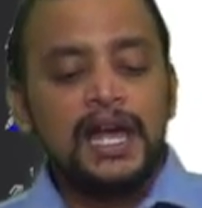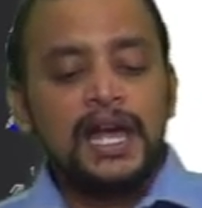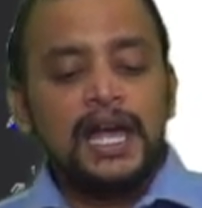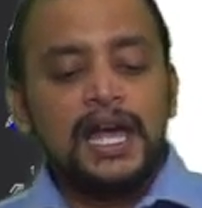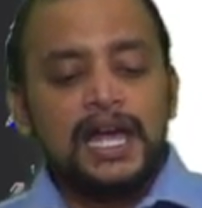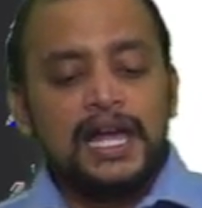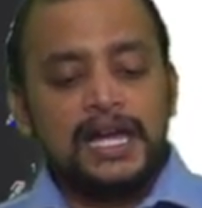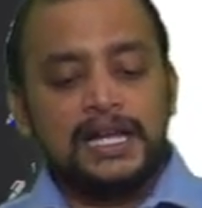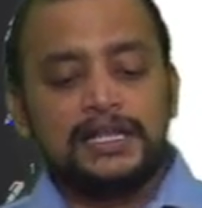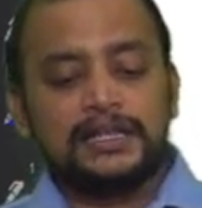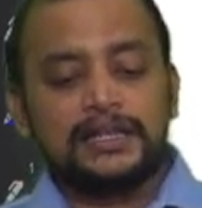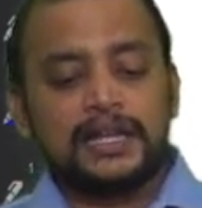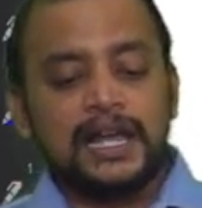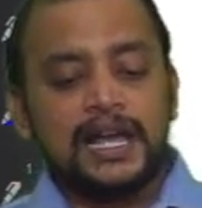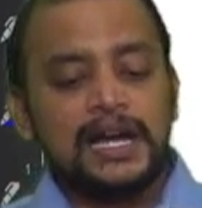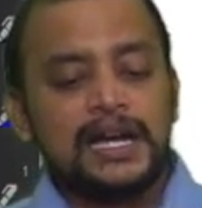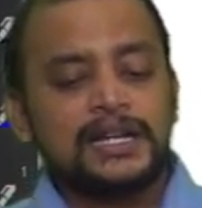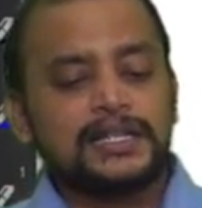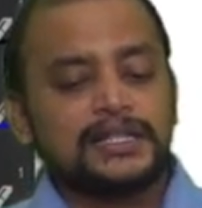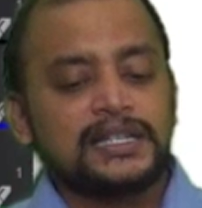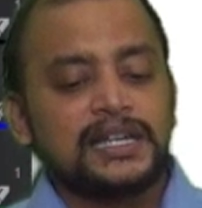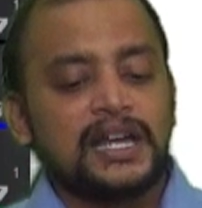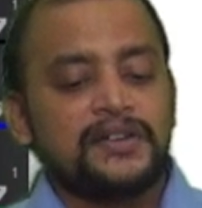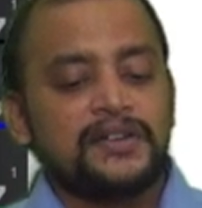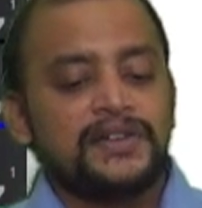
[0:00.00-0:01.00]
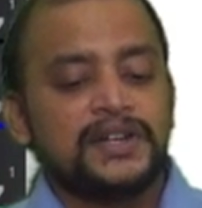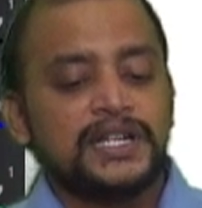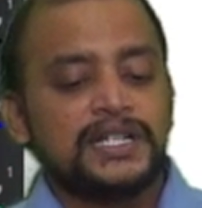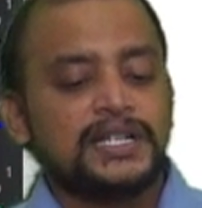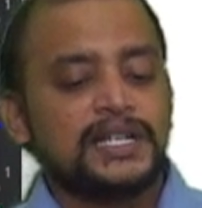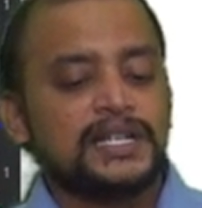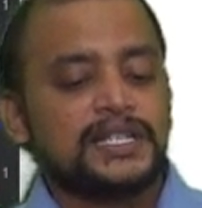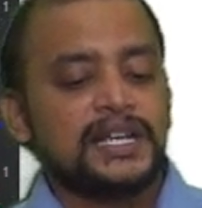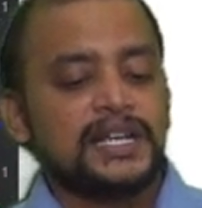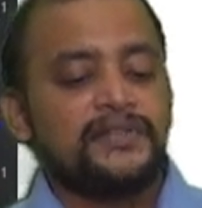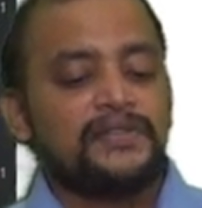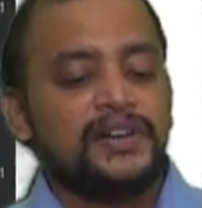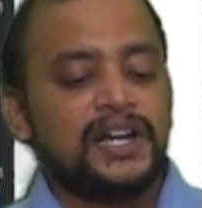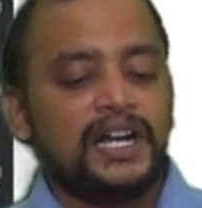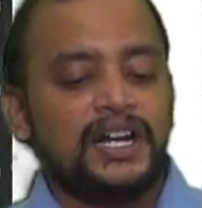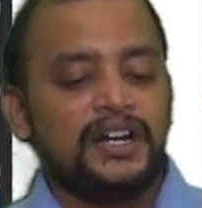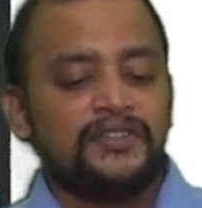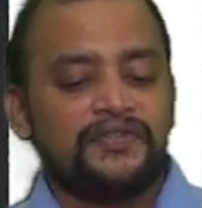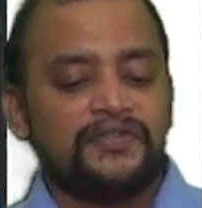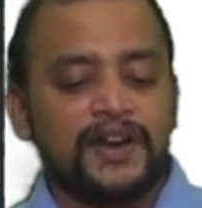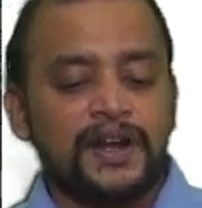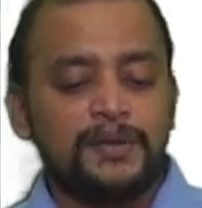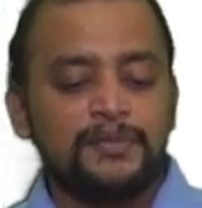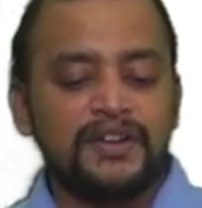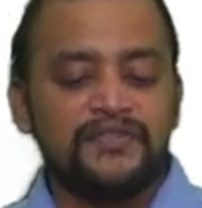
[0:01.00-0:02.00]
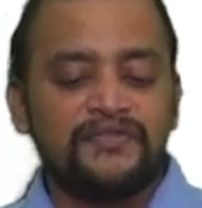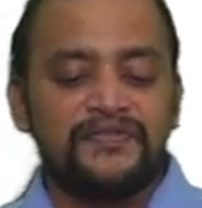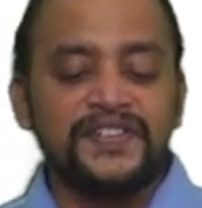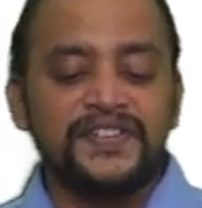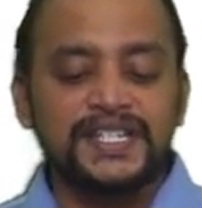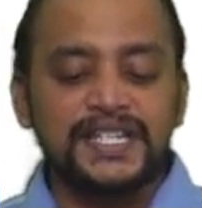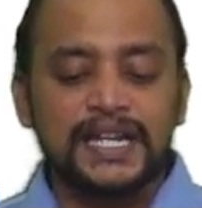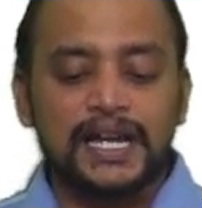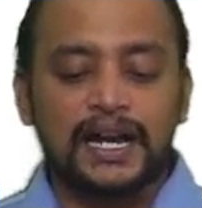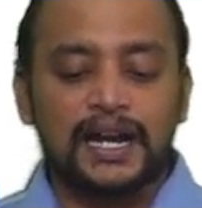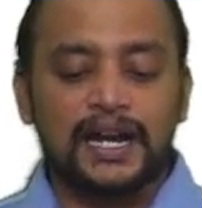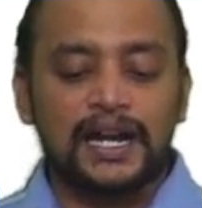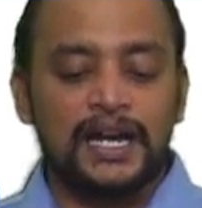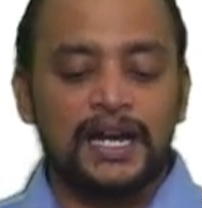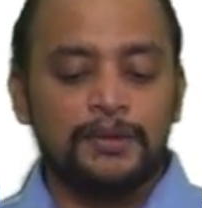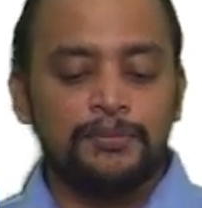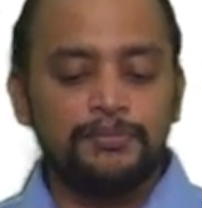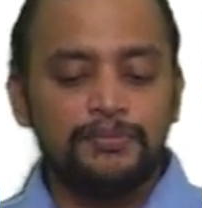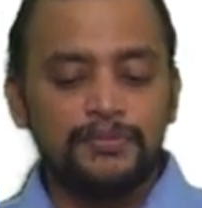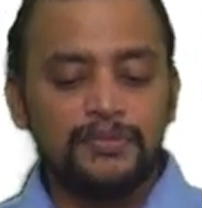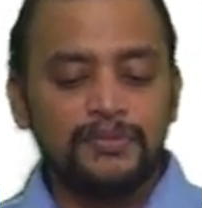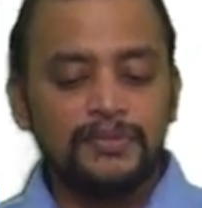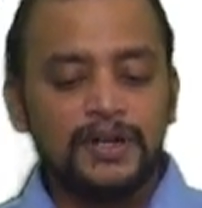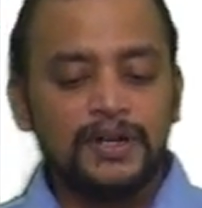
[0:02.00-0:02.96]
Healthcare services availed from a physic club